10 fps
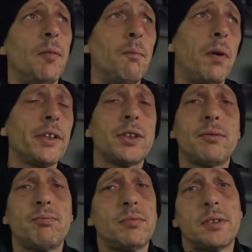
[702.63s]
by
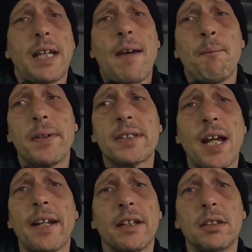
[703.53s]

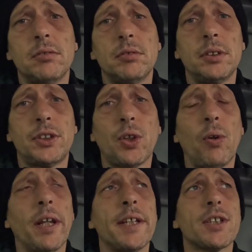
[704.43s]
10%,
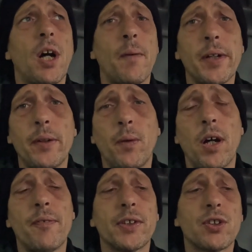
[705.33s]
surely it's got to be
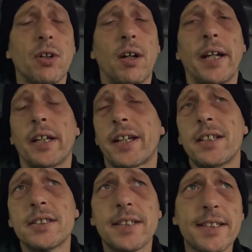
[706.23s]
worth a try.
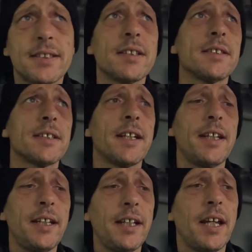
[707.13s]

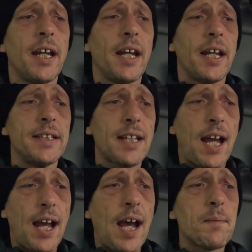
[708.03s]
Consistency is
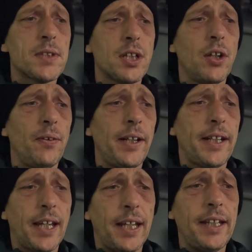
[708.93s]
absolutely
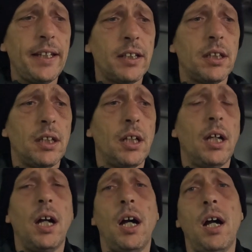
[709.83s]
key.
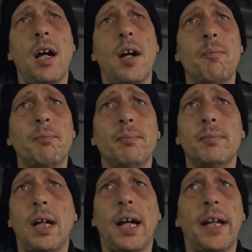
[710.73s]
And
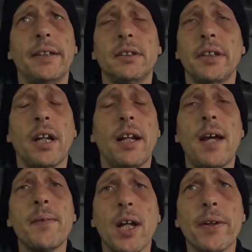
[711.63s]

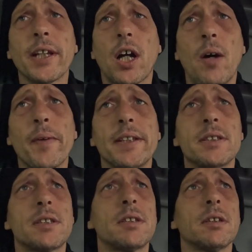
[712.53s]
let me know in the
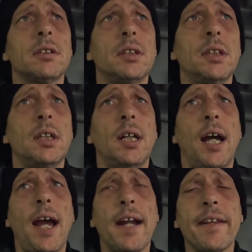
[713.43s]
comments
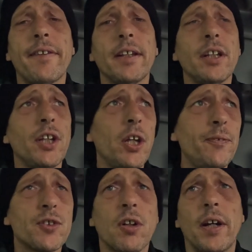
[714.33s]
anything that
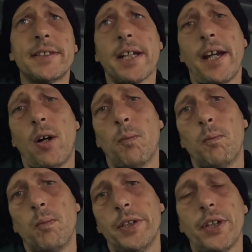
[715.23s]
you've tried to help
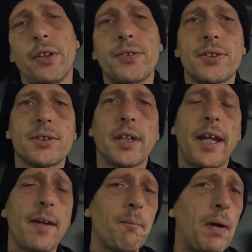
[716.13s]
reduce
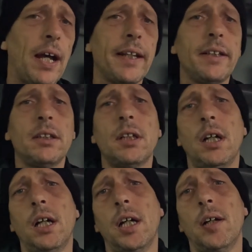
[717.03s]
hip pain,
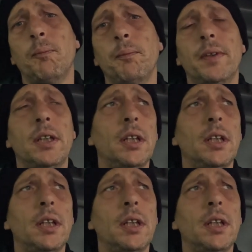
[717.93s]
and